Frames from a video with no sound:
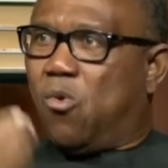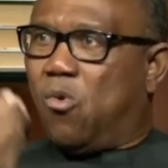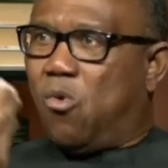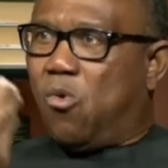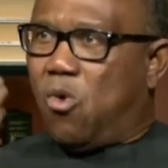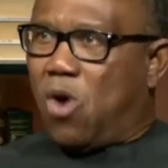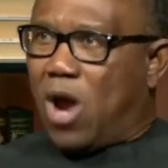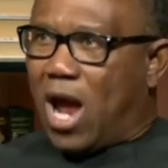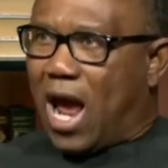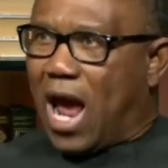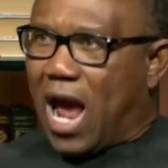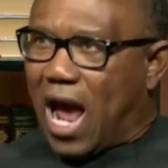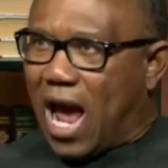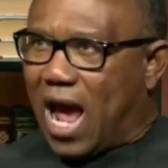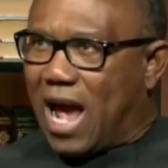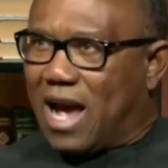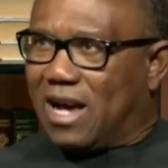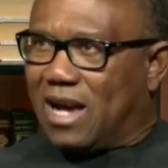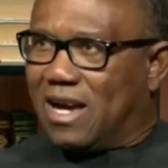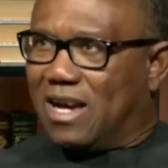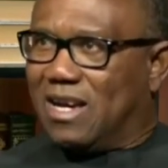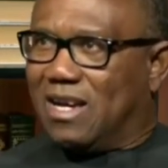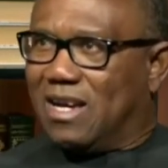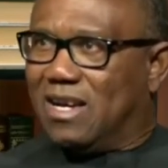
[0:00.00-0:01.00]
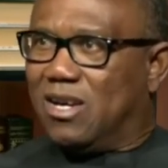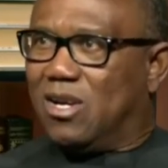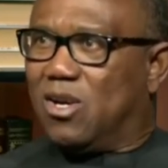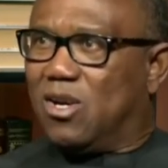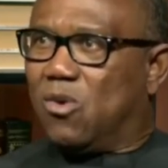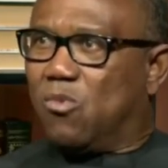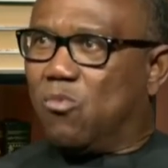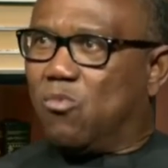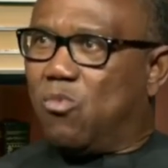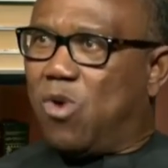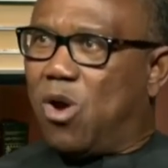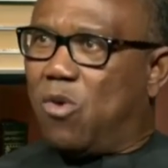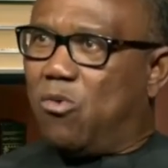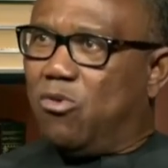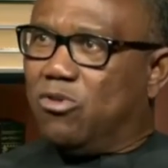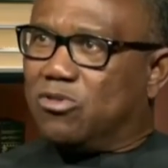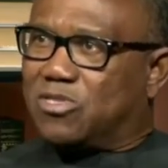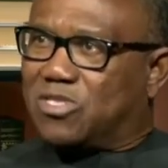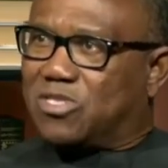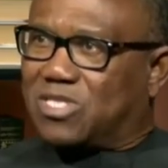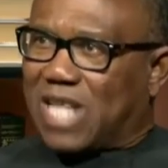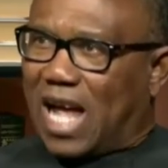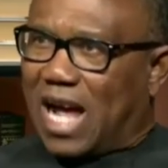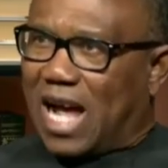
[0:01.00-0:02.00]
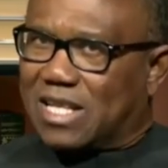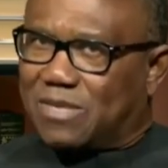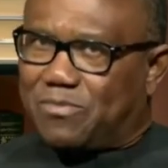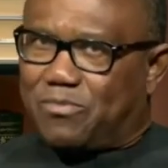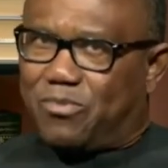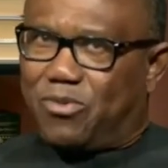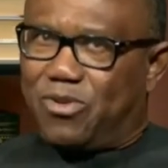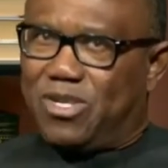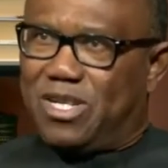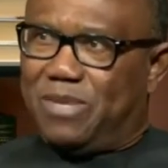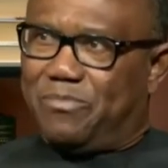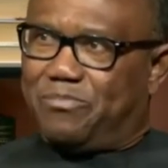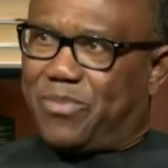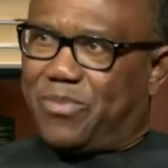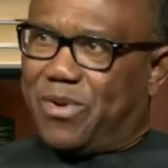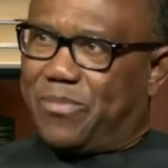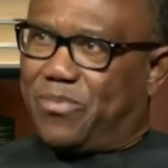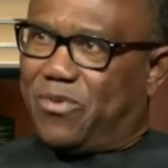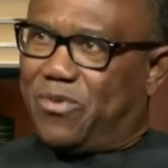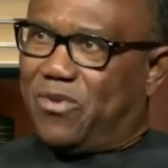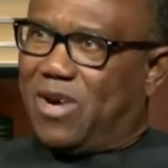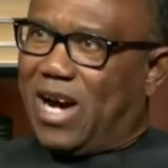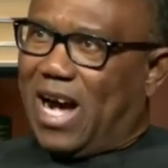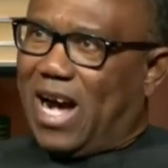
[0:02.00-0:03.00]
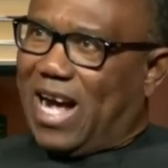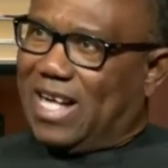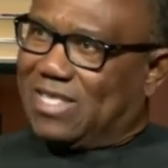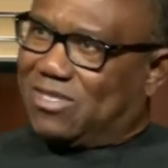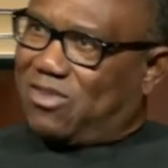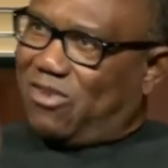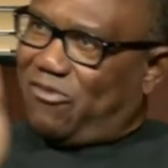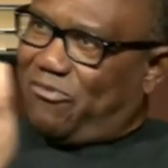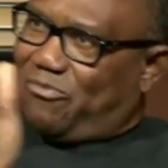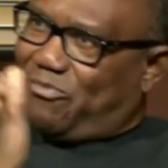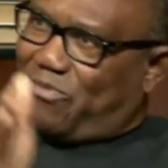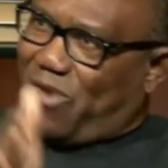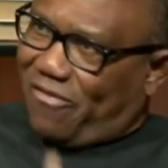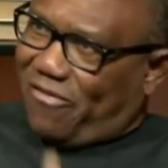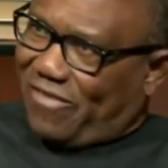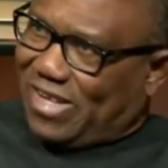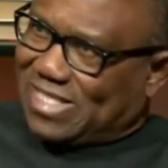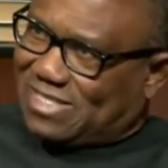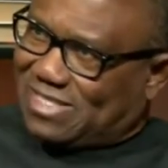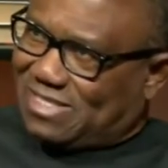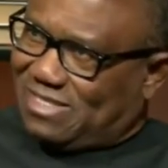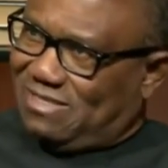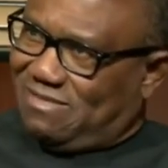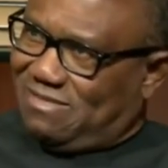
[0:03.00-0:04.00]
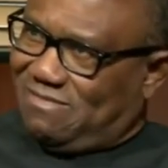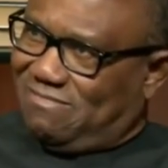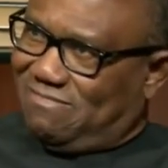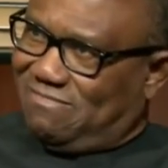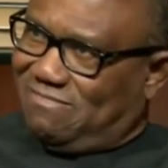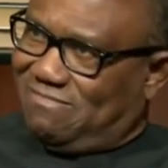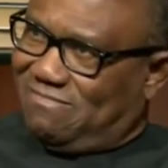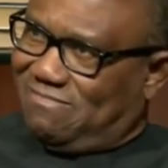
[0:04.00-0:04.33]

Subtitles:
where we will start pulling people out of poverty,